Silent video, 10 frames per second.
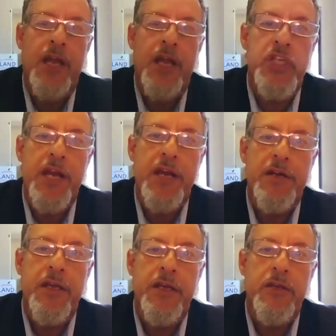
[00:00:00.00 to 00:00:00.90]
our
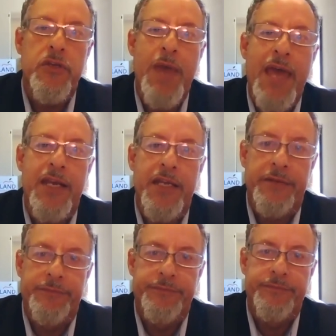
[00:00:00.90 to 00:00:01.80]
shared
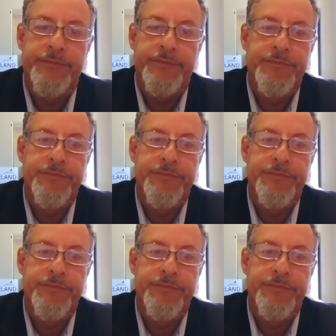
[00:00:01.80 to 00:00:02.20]
humanity.